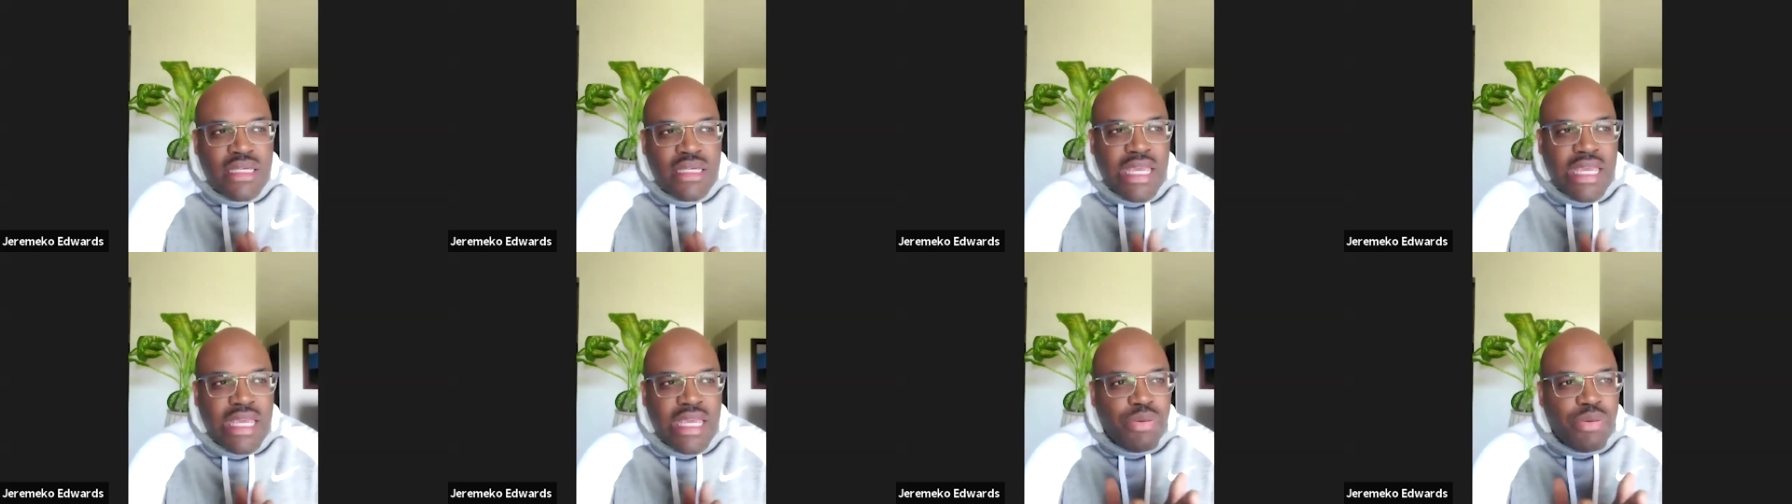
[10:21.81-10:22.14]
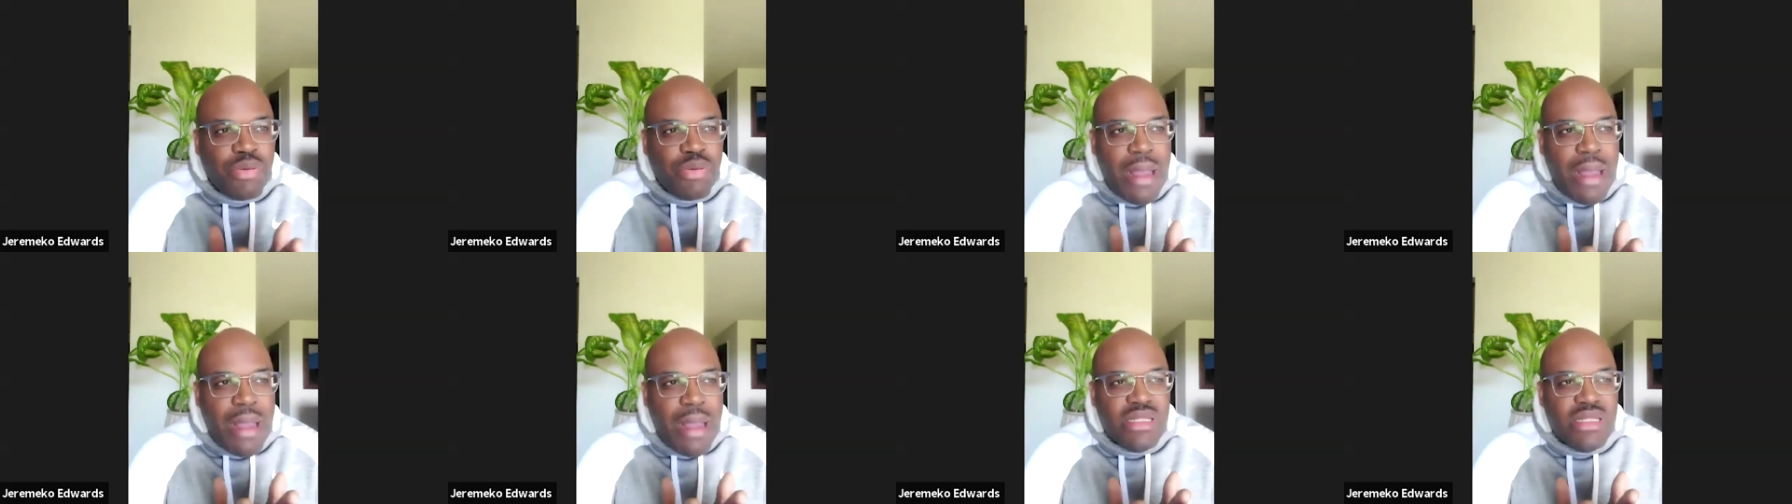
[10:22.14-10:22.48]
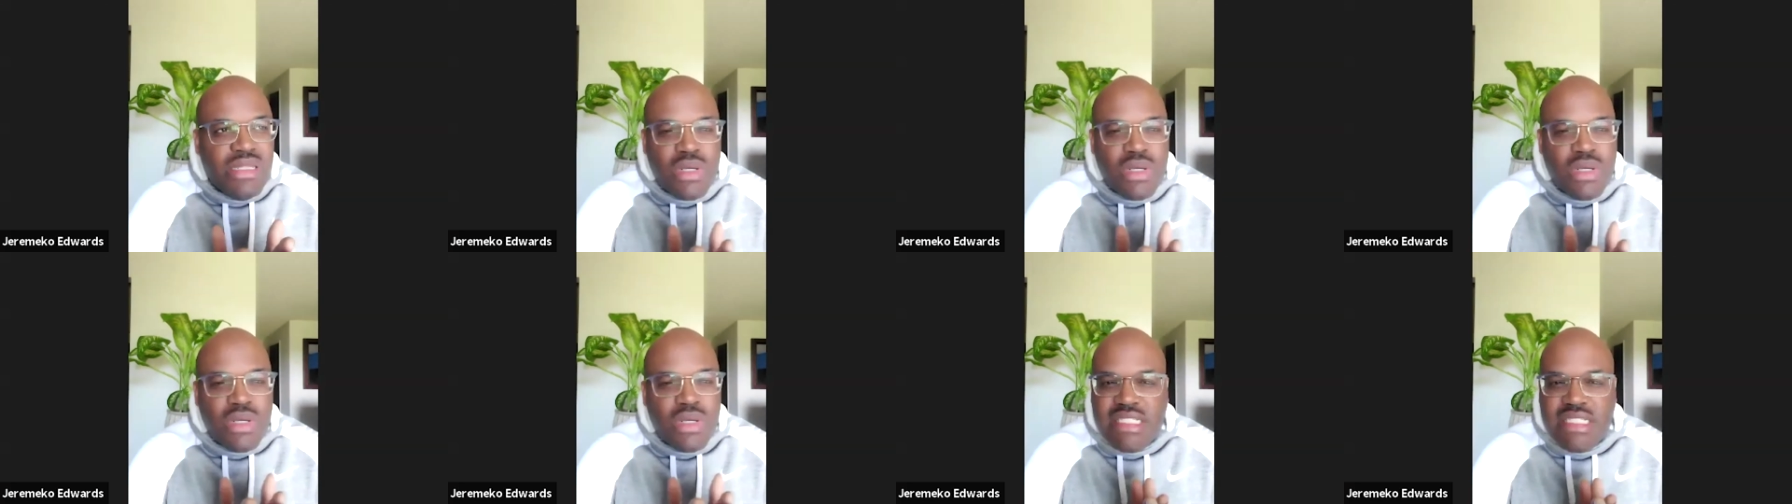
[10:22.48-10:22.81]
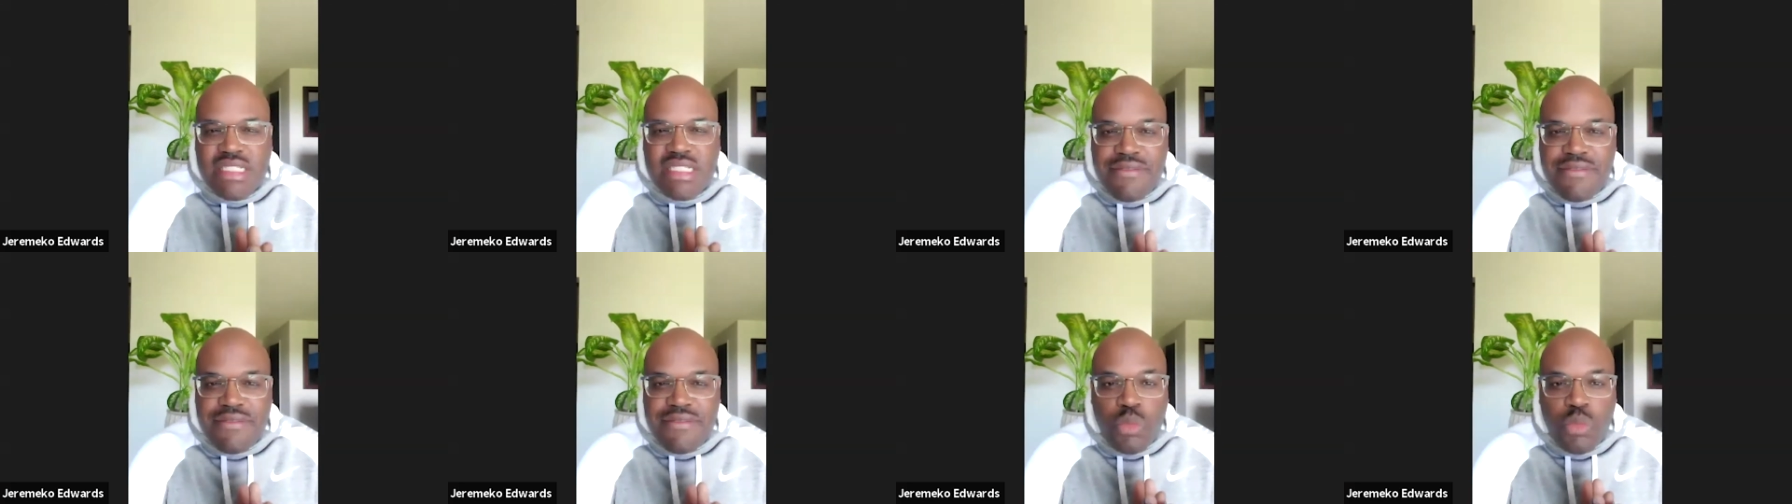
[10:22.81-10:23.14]
probably what
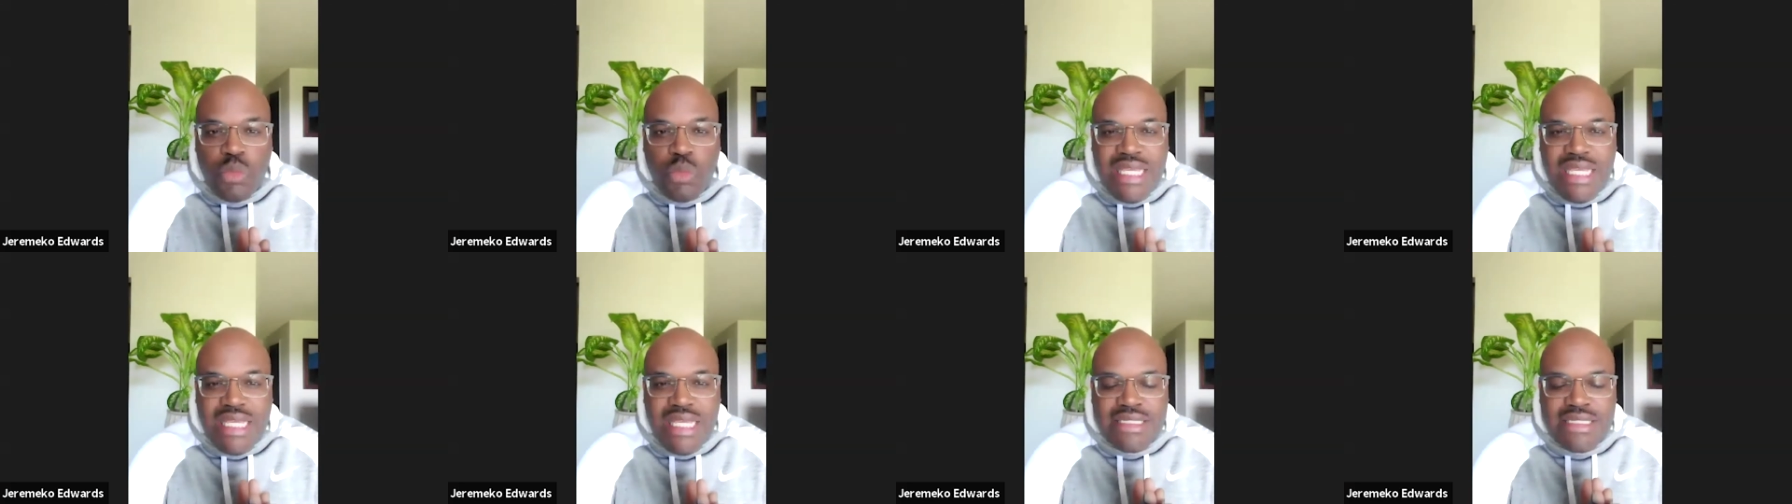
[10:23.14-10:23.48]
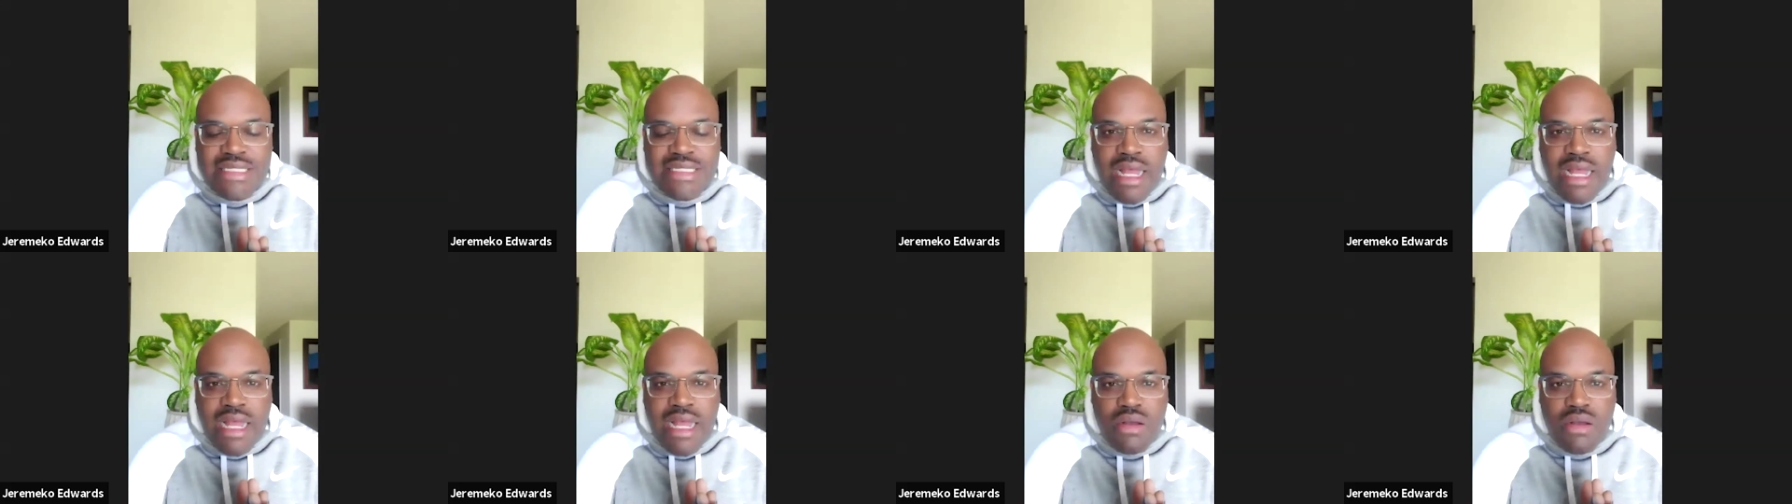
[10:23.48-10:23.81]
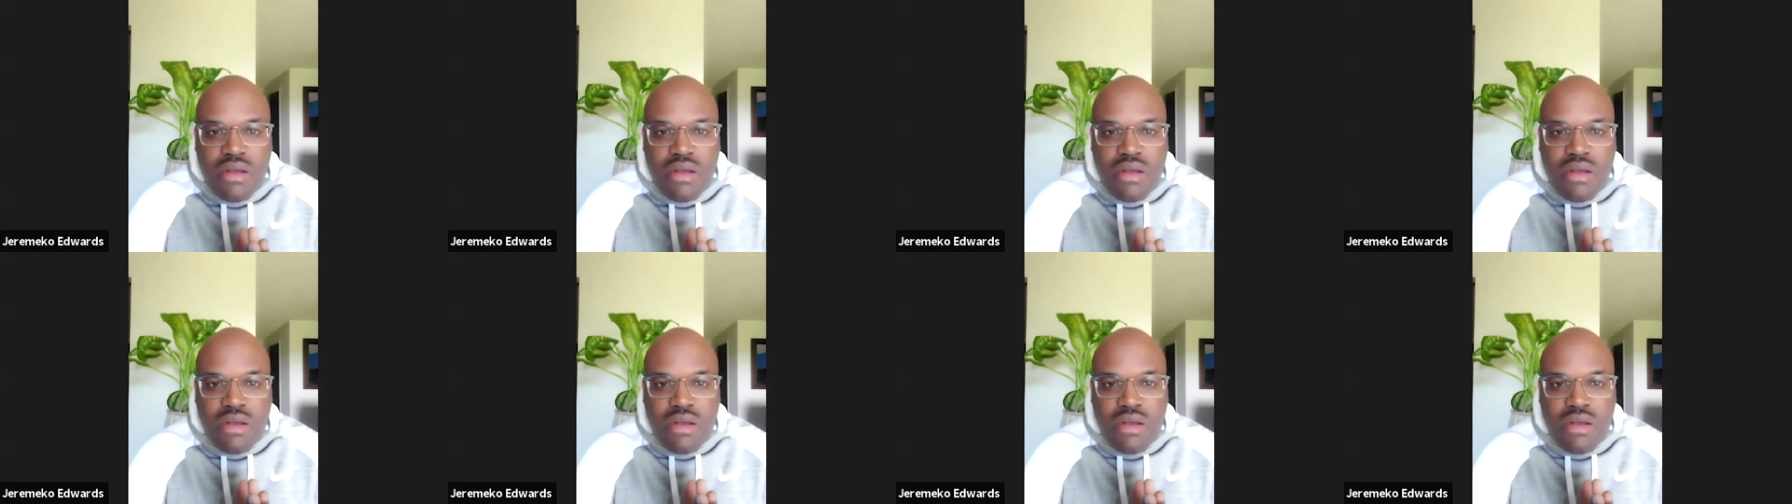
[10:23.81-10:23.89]
seven weeks now.